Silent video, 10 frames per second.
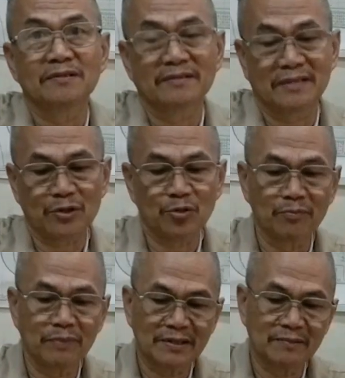not
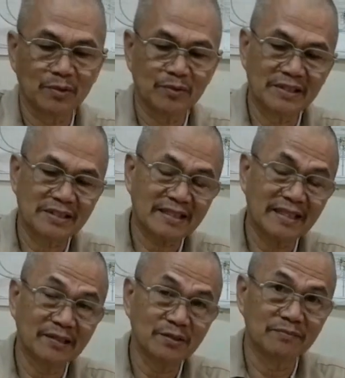compatible with this
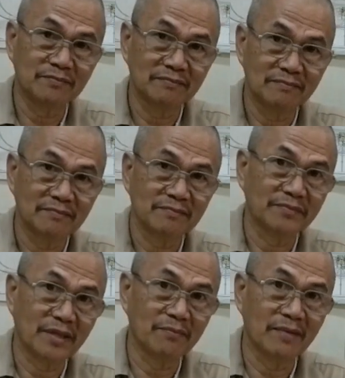kind of
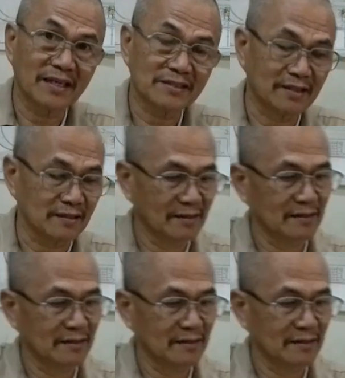Knoblock set.